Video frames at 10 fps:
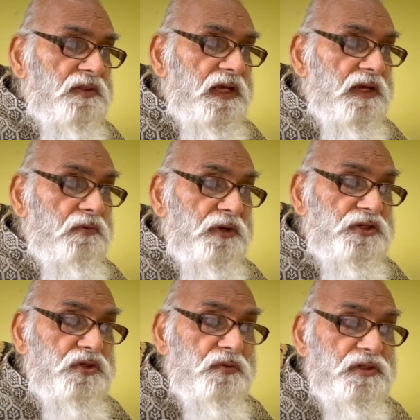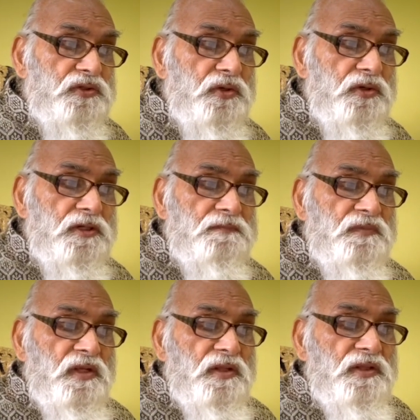Their wish was good,
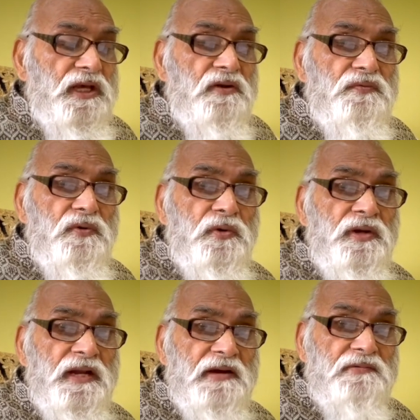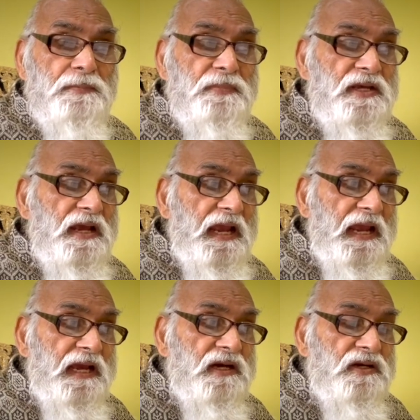Therefore, never be
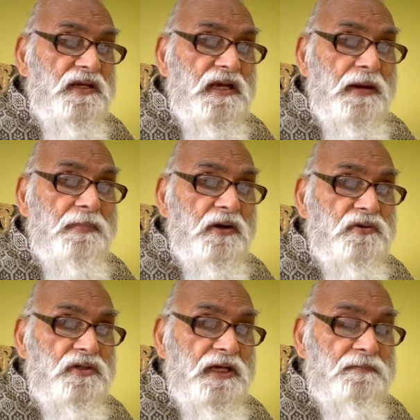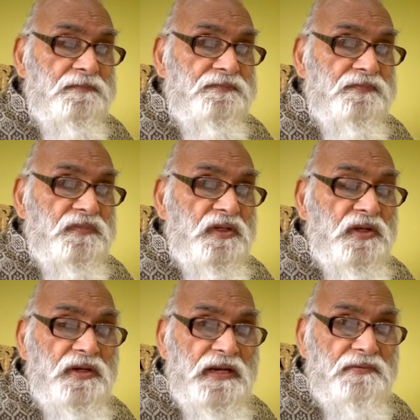angry about them.
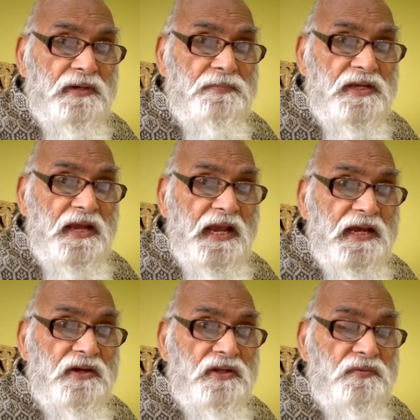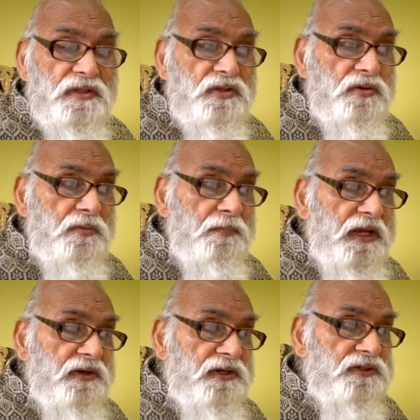Never be angry with your
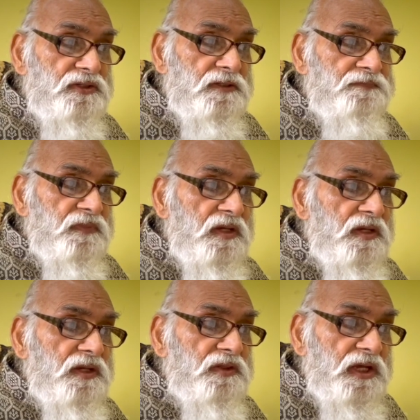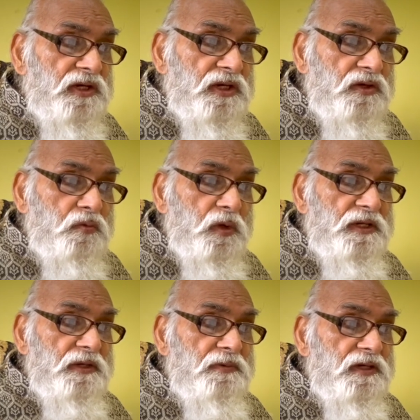parents. They did
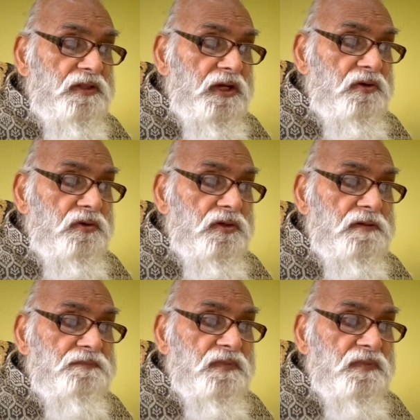whatever they could.